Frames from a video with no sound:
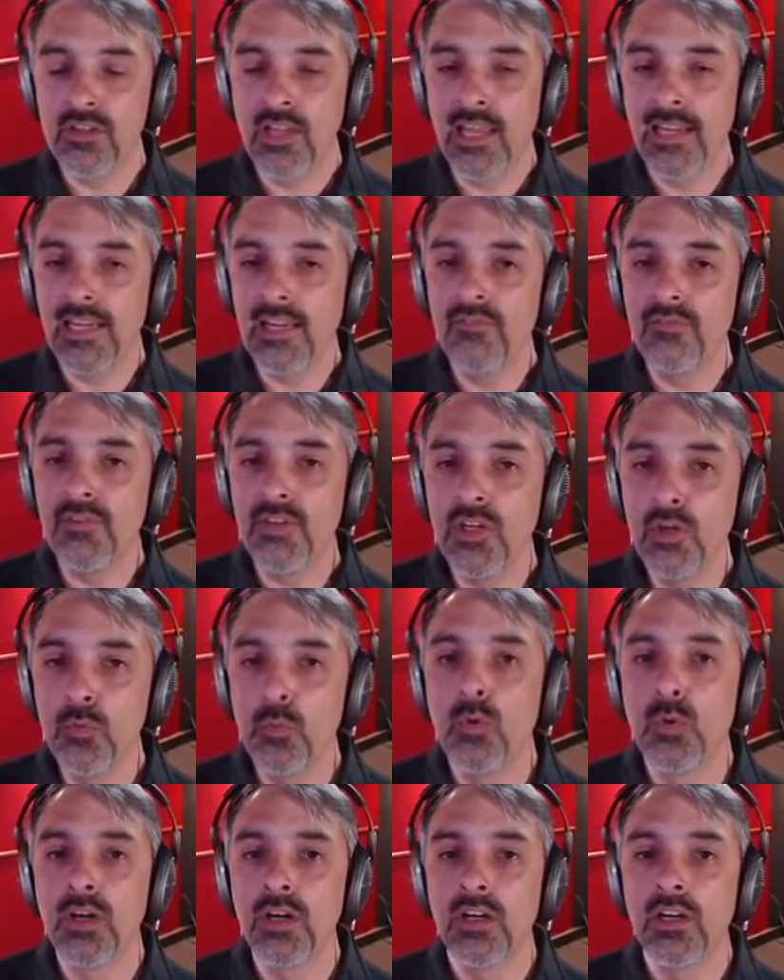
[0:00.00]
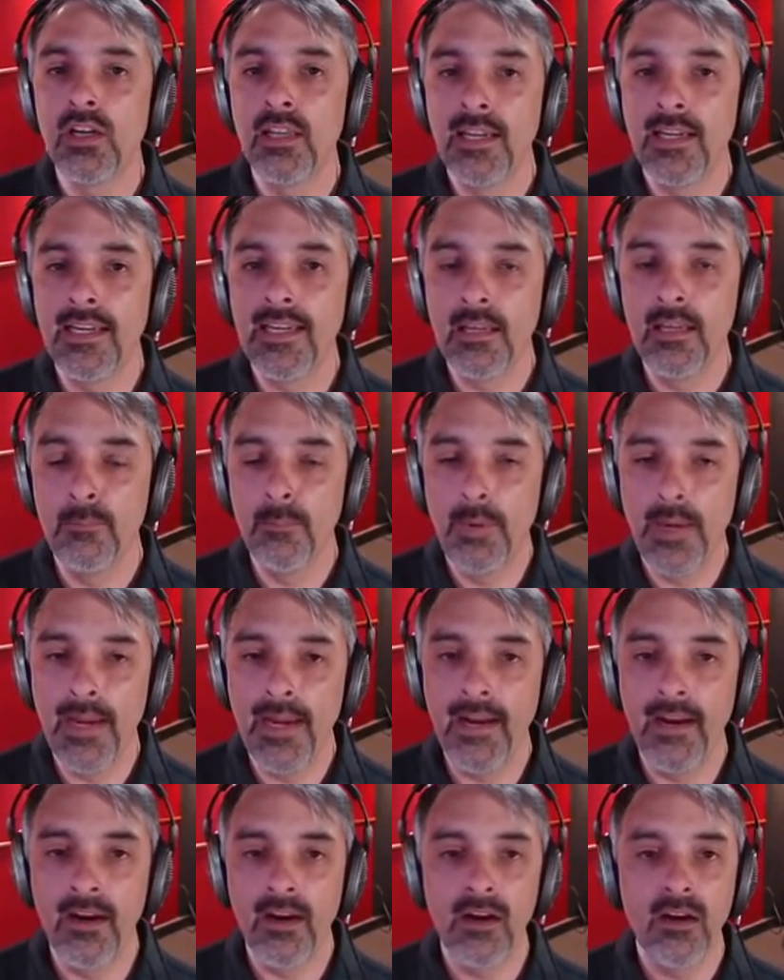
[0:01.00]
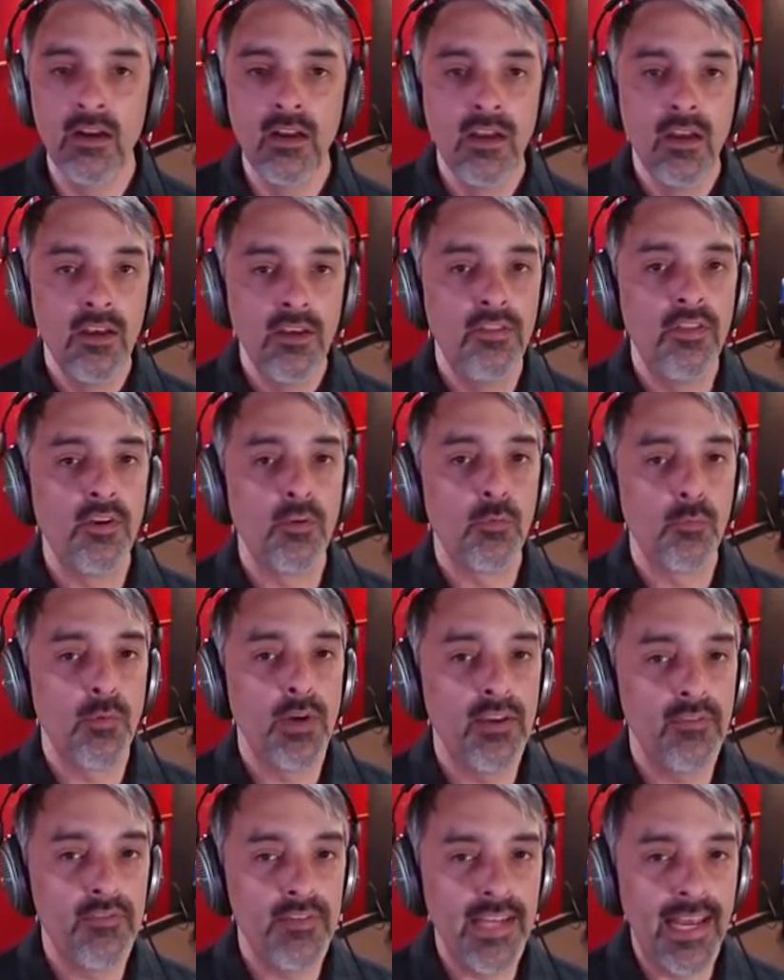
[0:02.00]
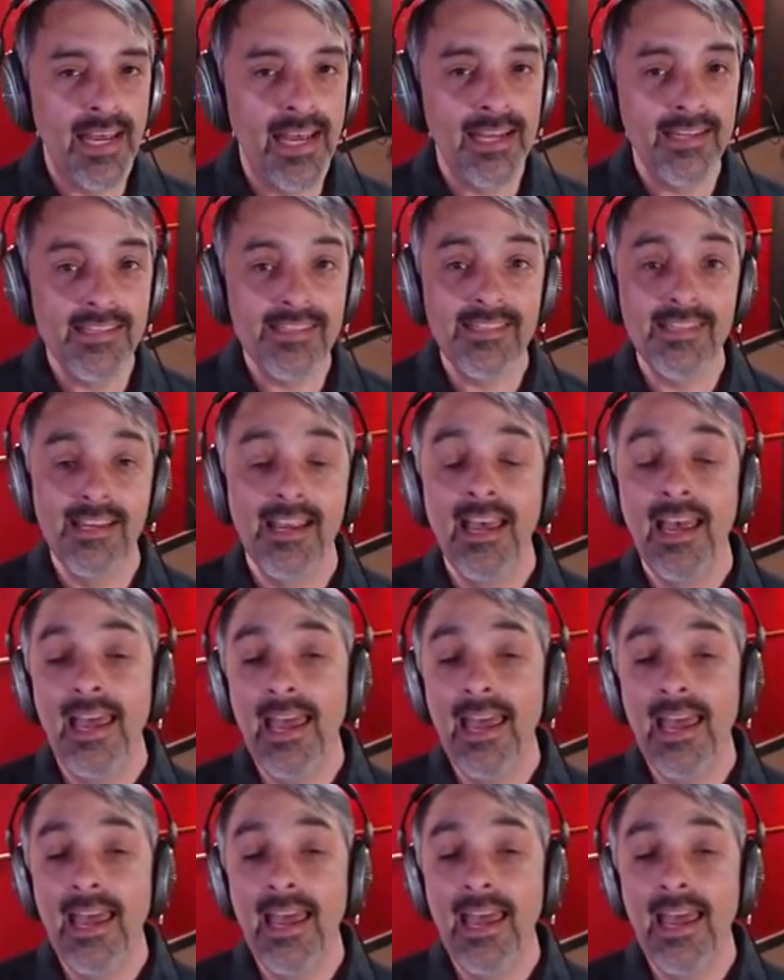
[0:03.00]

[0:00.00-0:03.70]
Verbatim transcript: like if you were going to compare the Rift S